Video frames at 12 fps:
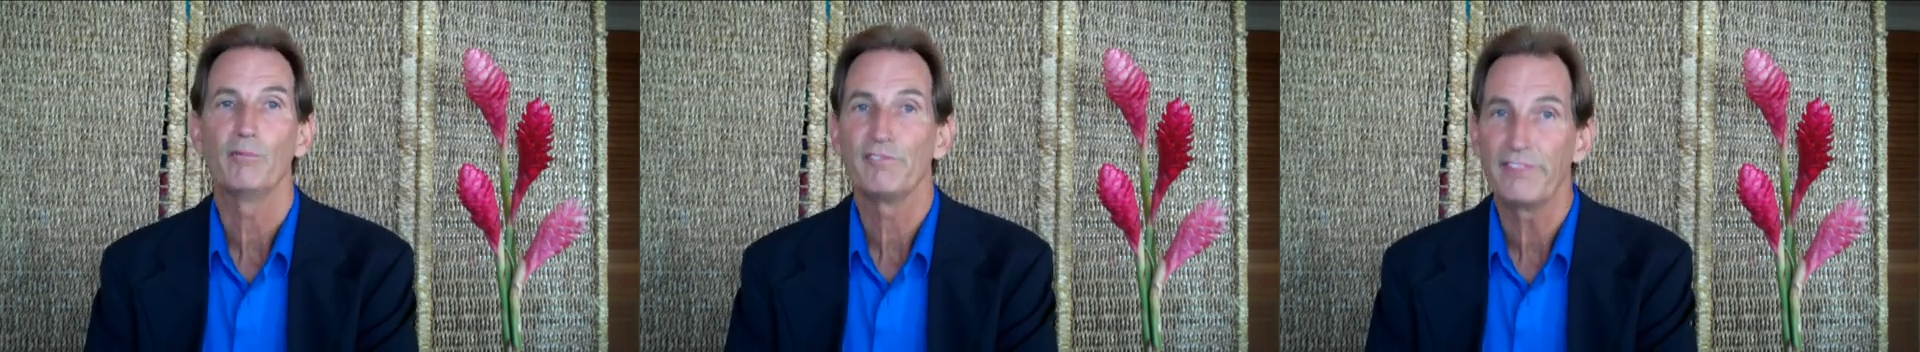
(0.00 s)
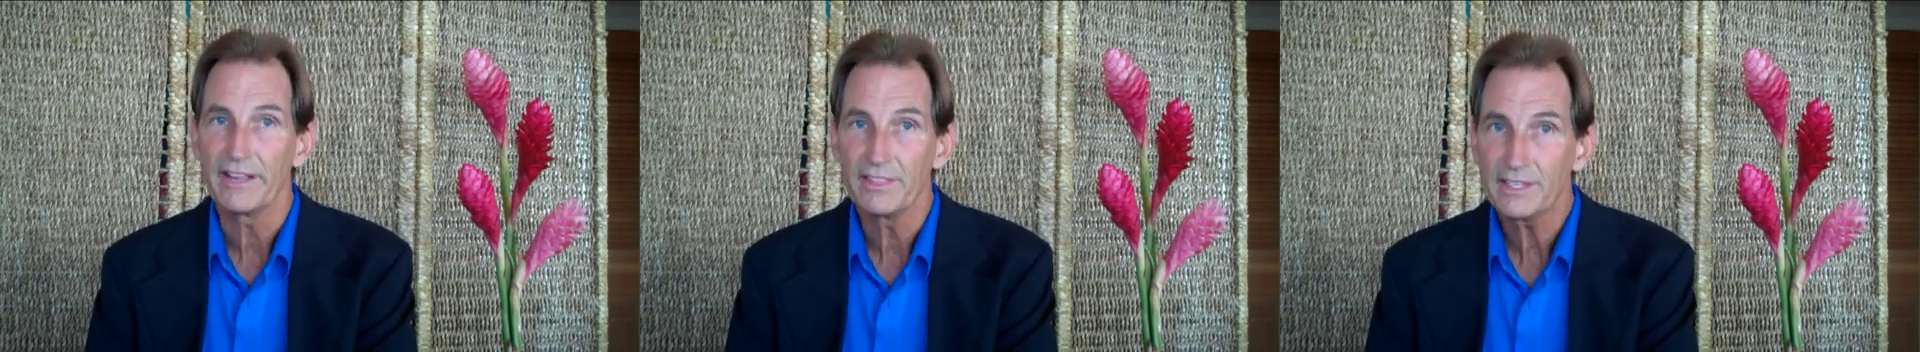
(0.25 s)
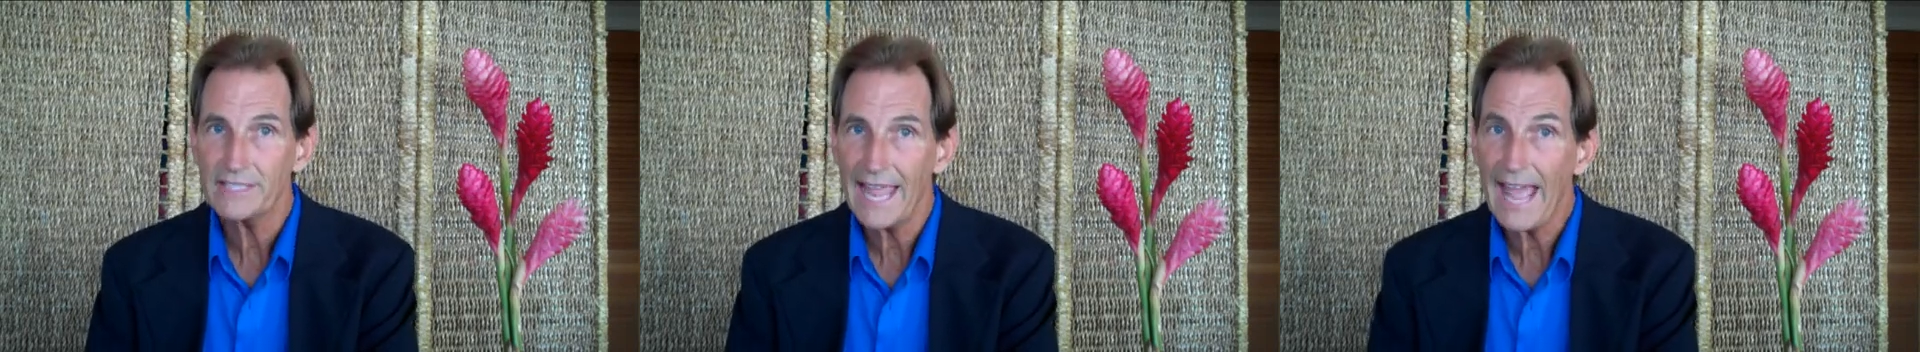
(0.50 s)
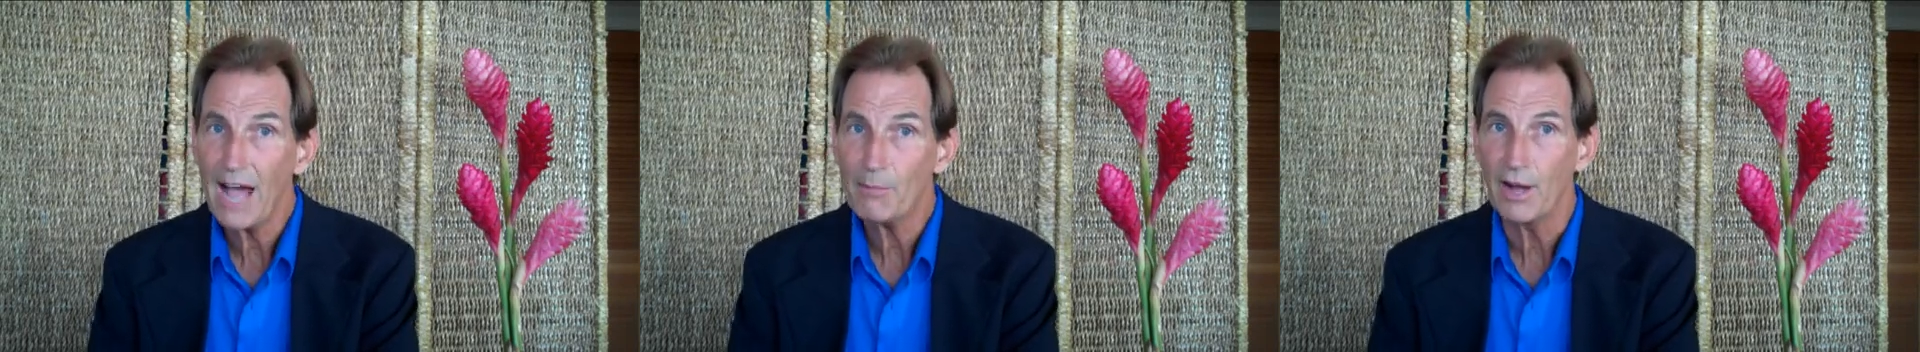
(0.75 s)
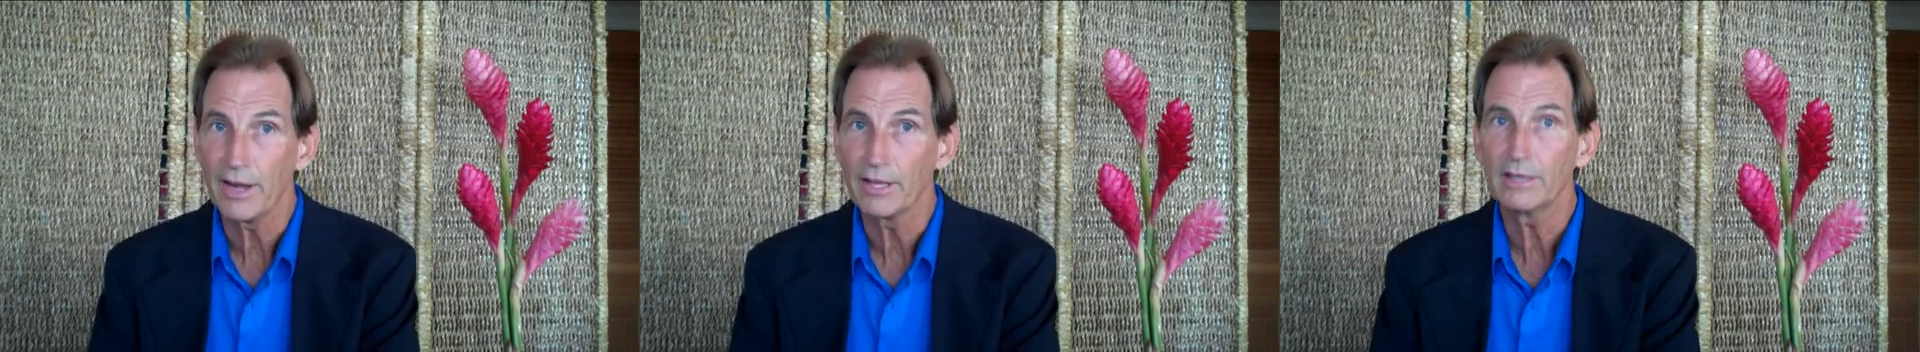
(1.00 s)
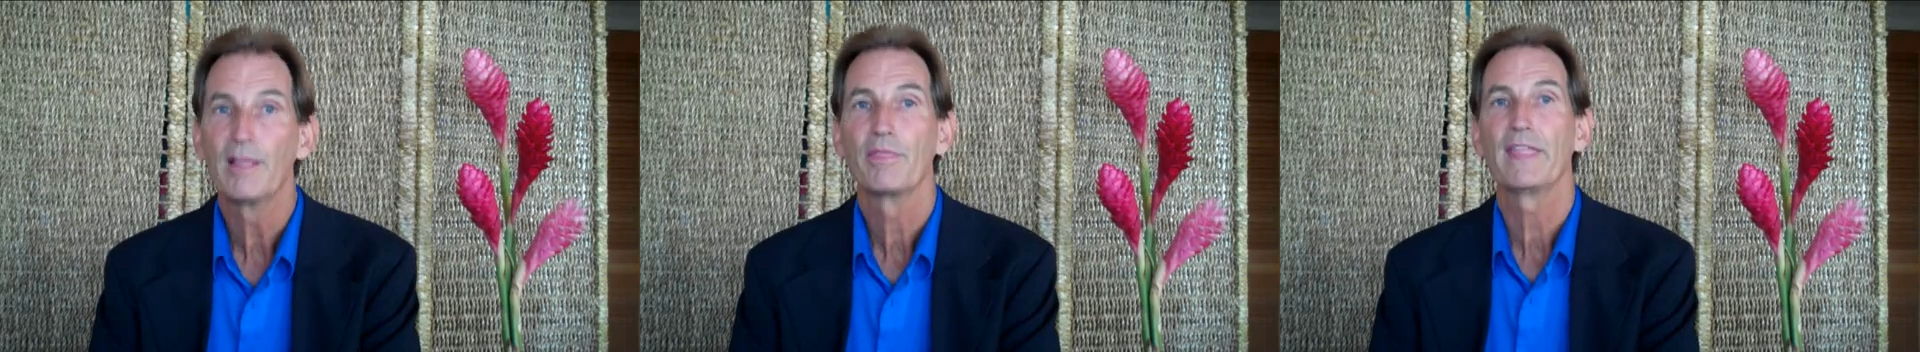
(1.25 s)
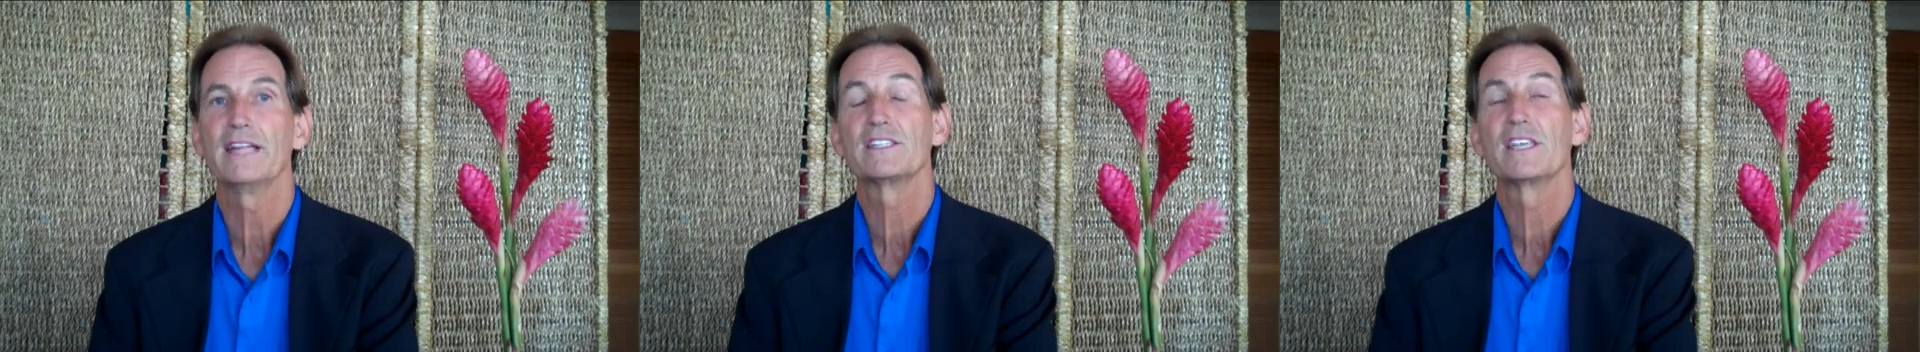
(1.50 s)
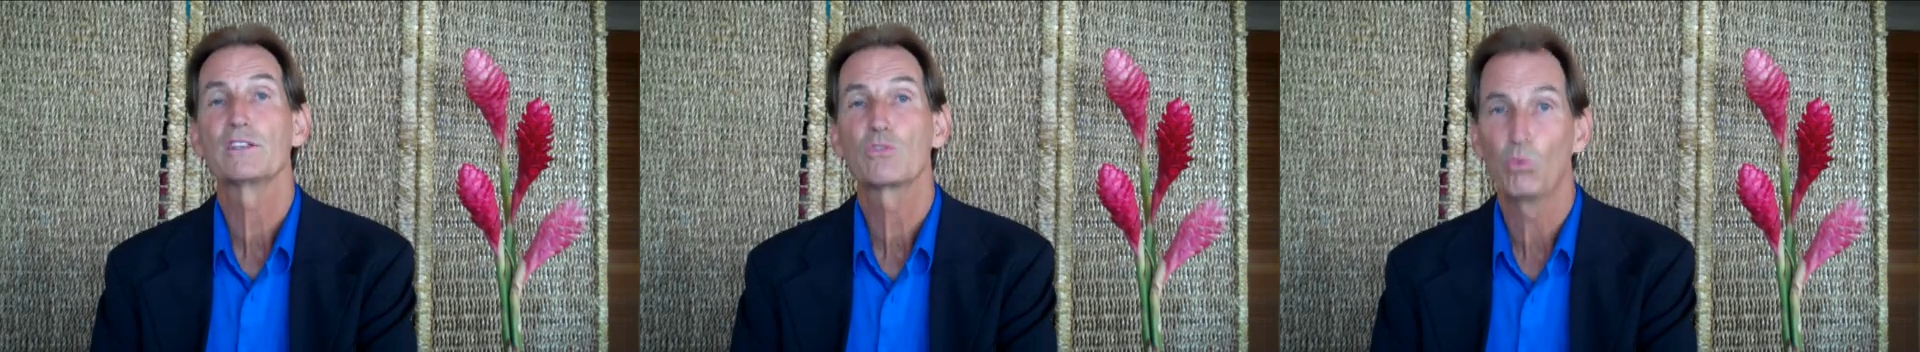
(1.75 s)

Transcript: Find the tab on it that says